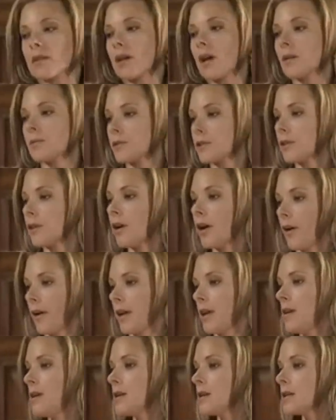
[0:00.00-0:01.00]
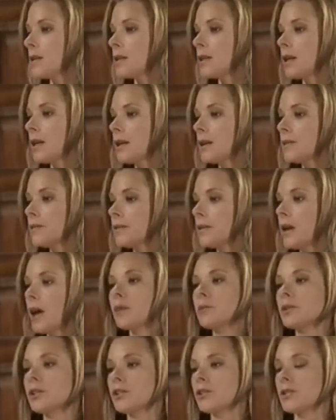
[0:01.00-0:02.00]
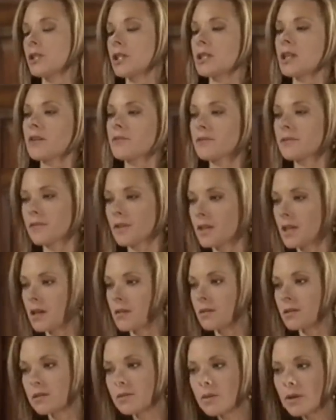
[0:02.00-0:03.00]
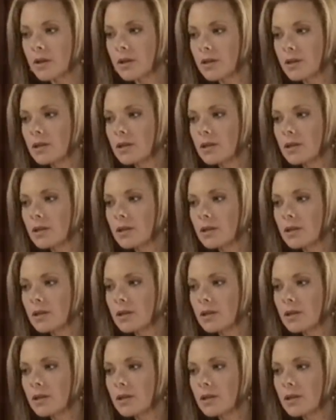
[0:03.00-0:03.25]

I'm sorry. I wish you didn't have to find out this way.